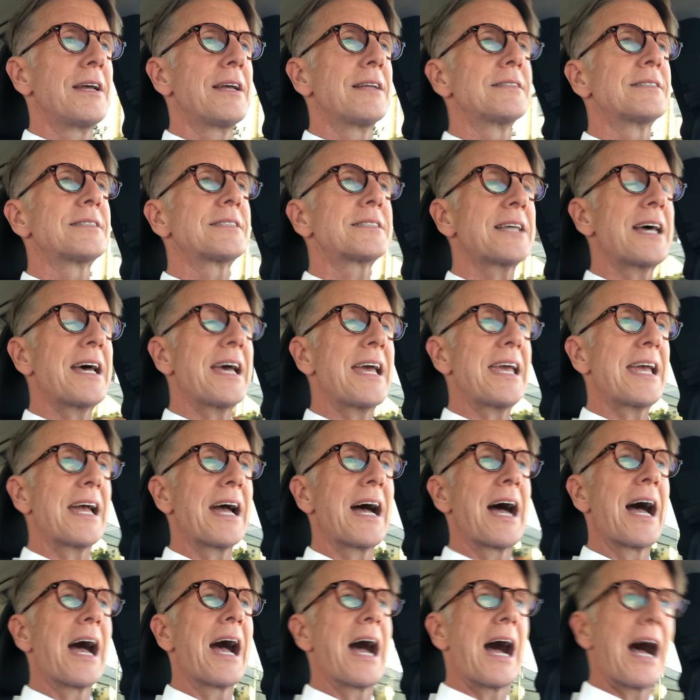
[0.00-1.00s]
say
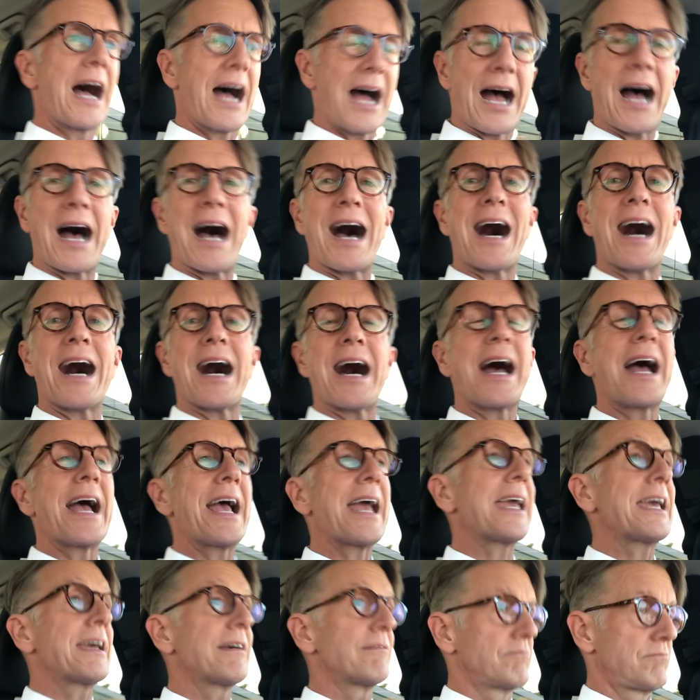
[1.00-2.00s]

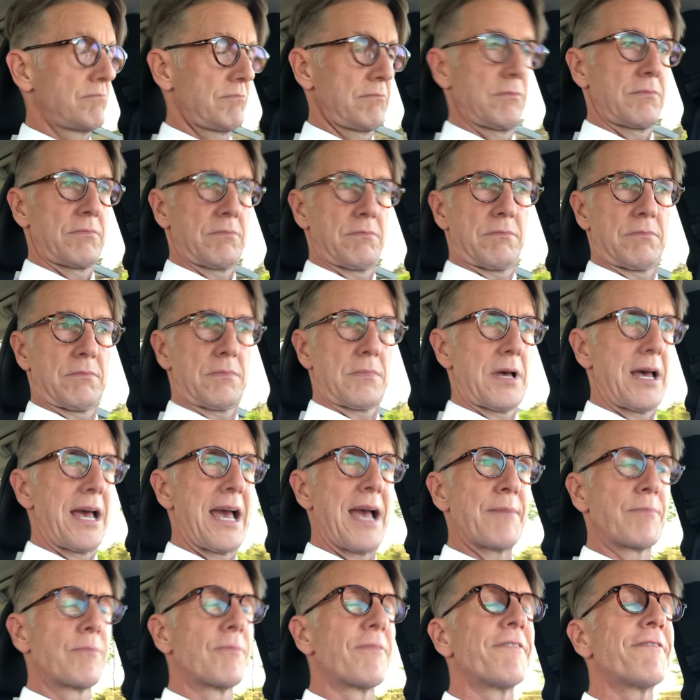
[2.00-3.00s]
I
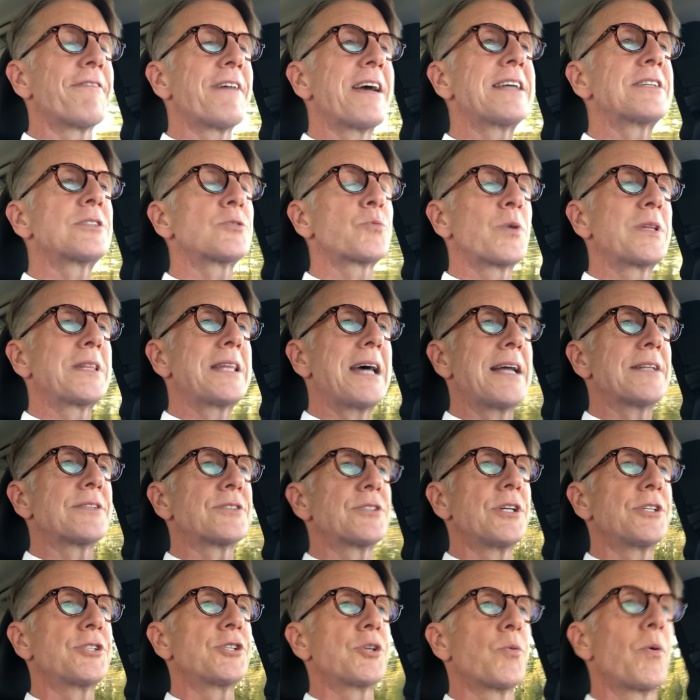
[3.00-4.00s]
am faced with that
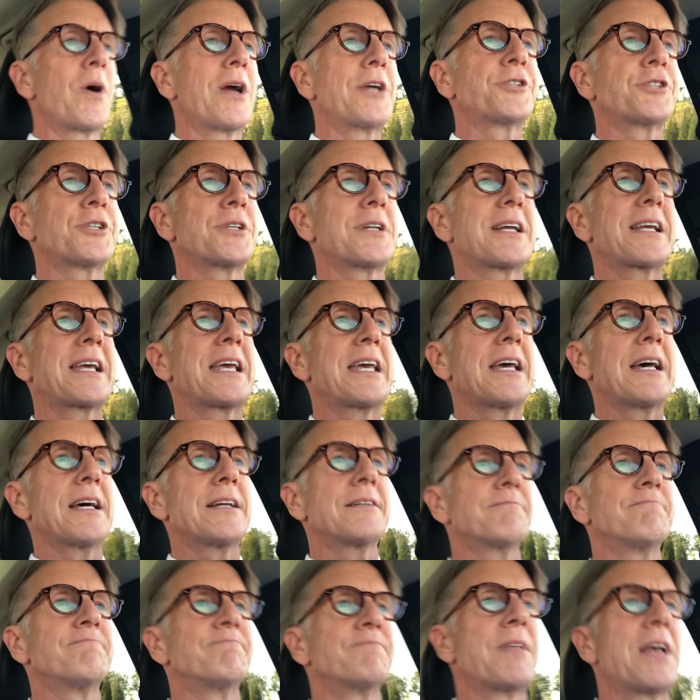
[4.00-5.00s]
situation again,